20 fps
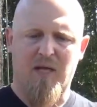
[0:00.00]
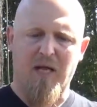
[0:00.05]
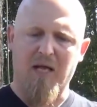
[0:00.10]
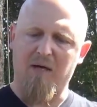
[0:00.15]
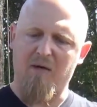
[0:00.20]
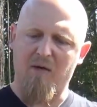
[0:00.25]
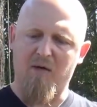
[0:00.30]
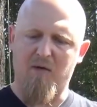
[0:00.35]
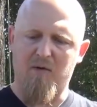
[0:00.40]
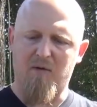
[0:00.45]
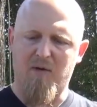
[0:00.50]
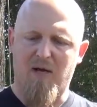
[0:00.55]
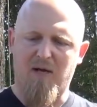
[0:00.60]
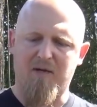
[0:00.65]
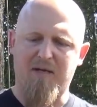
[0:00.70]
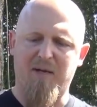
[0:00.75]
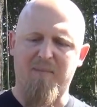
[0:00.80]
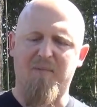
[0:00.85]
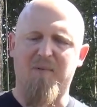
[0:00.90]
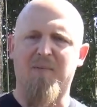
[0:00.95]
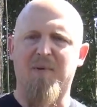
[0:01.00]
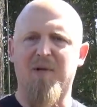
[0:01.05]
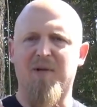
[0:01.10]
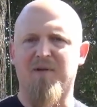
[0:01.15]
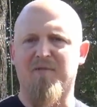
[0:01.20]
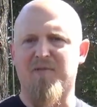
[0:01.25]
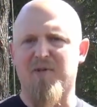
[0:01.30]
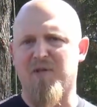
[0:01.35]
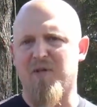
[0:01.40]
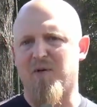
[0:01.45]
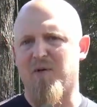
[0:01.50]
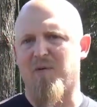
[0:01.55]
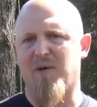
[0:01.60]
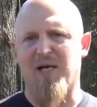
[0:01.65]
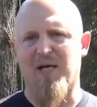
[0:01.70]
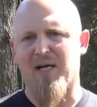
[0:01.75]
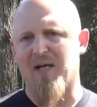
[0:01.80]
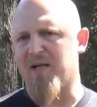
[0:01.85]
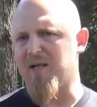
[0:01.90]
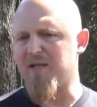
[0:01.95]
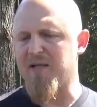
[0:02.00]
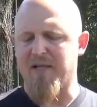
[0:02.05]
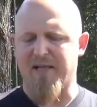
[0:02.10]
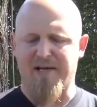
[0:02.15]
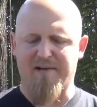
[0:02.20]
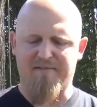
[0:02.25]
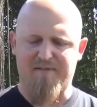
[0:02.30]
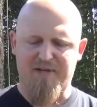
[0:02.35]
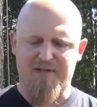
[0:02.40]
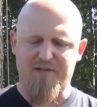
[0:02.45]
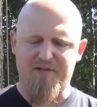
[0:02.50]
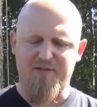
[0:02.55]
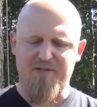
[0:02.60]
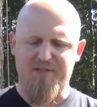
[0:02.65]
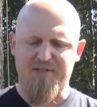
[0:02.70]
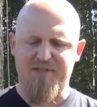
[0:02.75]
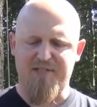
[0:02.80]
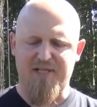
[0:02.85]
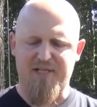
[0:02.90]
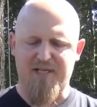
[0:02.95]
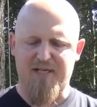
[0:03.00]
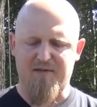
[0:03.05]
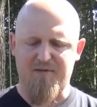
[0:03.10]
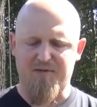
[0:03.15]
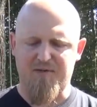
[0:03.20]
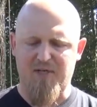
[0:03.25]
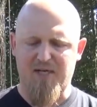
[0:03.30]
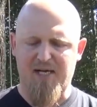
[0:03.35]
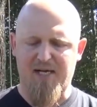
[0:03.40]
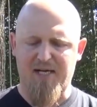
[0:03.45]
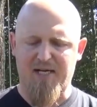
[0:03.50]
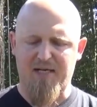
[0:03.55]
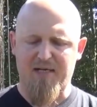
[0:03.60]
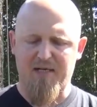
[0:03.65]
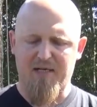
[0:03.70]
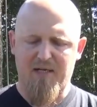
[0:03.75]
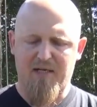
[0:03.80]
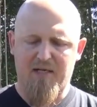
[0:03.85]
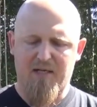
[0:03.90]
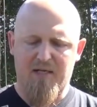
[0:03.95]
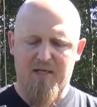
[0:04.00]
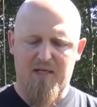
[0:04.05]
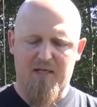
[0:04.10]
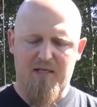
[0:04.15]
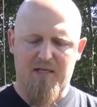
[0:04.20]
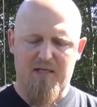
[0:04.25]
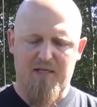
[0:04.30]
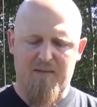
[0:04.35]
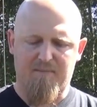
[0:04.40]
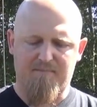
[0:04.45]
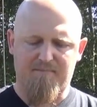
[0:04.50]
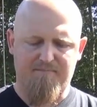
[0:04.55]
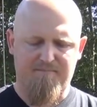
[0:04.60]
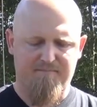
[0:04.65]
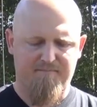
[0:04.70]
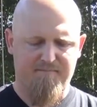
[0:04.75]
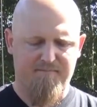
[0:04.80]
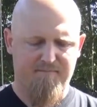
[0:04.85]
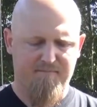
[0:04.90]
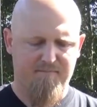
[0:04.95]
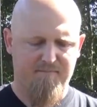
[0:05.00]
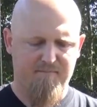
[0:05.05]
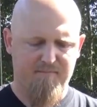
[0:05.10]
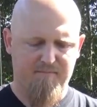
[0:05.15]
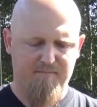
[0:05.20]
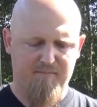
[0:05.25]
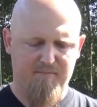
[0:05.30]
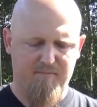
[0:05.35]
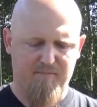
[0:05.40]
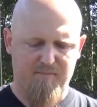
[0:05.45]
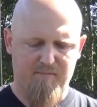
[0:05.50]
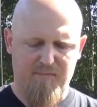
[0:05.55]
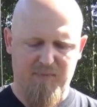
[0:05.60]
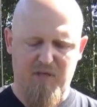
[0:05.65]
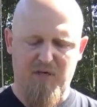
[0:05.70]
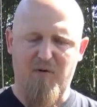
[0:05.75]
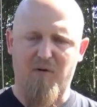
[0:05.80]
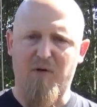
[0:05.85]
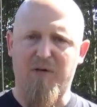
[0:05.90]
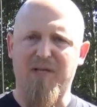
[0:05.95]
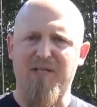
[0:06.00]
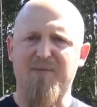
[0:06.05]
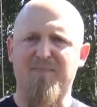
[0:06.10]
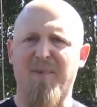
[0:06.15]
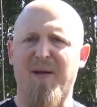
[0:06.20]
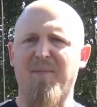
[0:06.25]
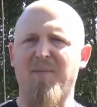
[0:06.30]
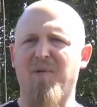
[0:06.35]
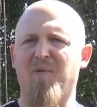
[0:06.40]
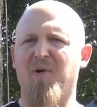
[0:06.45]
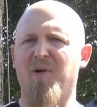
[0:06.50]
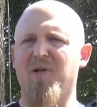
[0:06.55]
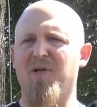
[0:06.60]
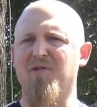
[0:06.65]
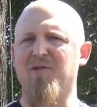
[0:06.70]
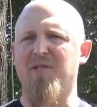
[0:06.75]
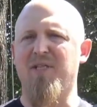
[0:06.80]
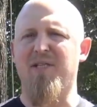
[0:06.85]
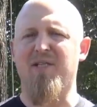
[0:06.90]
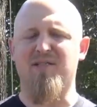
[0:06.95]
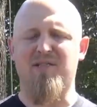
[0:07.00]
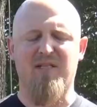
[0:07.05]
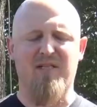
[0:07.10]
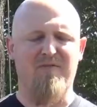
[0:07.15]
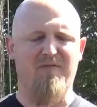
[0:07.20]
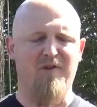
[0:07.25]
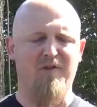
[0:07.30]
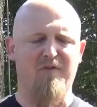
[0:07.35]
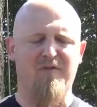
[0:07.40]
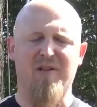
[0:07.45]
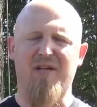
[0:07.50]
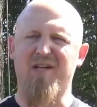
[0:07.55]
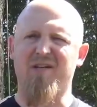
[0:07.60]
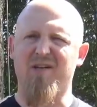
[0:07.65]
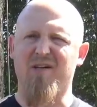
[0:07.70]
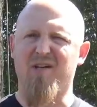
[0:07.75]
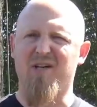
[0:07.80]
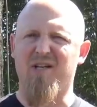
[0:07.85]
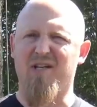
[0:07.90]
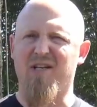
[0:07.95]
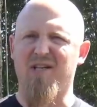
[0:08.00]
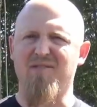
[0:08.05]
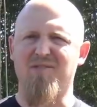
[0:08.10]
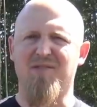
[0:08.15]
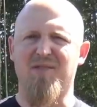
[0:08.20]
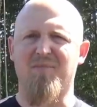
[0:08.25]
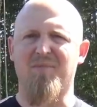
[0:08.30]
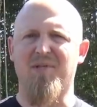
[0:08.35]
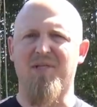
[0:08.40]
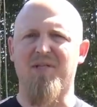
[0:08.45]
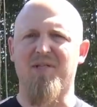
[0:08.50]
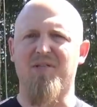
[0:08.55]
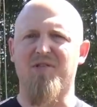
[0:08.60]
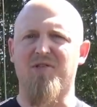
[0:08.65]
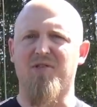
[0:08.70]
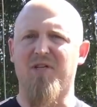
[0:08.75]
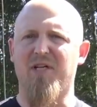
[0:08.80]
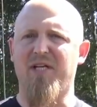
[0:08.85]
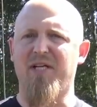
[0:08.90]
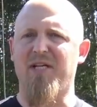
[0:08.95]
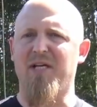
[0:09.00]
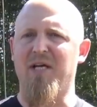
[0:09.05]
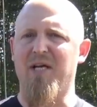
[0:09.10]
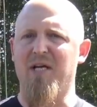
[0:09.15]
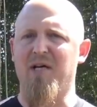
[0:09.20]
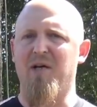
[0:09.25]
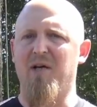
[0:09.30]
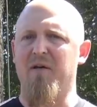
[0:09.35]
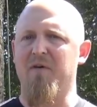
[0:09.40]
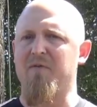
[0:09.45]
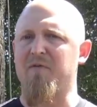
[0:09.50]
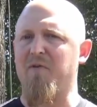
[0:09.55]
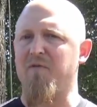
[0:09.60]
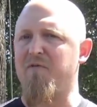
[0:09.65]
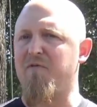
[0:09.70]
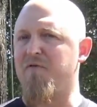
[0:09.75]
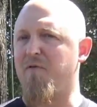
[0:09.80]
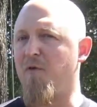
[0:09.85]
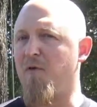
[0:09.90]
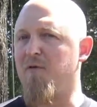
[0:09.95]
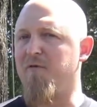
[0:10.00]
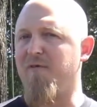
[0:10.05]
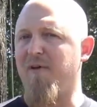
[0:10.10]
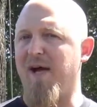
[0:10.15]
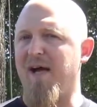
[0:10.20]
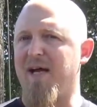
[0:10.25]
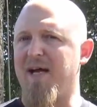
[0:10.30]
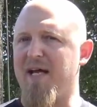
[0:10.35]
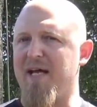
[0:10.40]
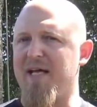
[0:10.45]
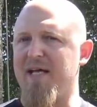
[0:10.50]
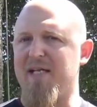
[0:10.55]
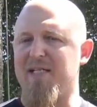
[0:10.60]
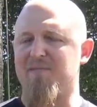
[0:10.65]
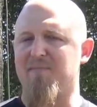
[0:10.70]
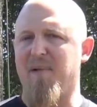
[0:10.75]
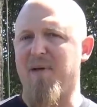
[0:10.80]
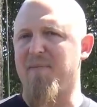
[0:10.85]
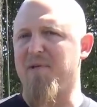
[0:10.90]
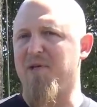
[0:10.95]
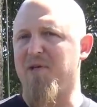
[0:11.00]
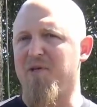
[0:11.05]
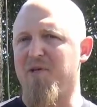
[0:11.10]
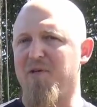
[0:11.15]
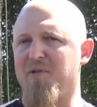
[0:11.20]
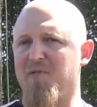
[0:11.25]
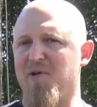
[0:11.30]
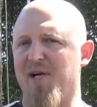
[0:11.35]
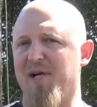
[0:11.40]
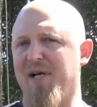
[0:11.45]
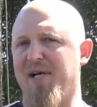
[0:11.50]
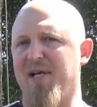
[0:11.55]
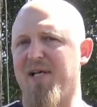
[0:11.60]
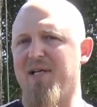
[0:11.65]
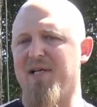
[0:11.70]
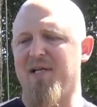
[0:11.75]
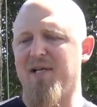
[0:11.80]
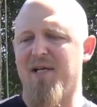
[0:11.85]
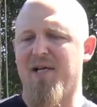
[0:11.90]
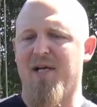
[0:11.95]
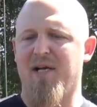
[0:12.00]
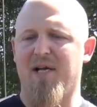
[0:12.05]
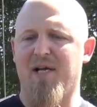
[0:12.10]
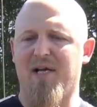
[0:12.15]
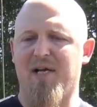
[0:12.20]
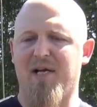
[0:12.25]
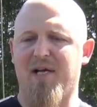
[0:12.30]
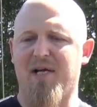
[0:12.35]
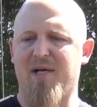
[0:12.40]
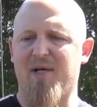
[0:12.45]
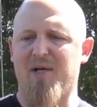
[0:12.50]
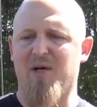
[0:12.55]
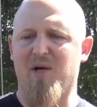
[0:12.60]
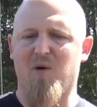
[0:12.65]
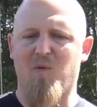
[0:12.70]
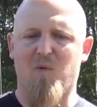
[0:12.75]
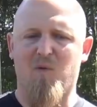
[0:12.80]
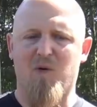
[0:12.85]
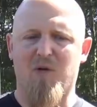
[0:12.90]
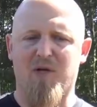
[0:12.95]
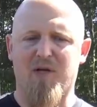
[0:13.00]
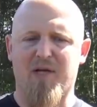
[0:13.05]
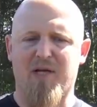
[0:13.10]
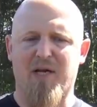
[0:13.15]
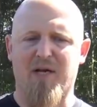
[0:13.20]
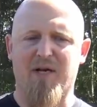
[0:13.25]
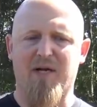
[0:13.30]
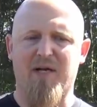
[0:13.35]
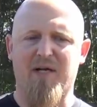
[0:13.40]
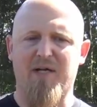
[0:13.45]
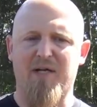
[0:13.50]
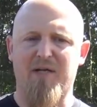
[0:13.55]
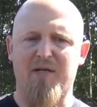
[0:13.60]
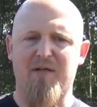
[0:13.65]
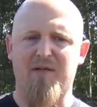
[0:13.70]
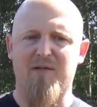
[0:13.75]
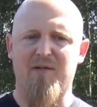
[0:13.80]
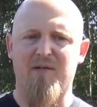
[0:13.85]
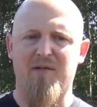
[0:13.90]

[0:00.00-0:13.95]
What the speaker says: I don't know, I'll keep them on there for a little while, and if I use this thing, I'll try it. You know, and this may be one of those deals that if you think you're going to leave something in the tree for 4 or 5 days, maybe during the rut, and you don't want to carry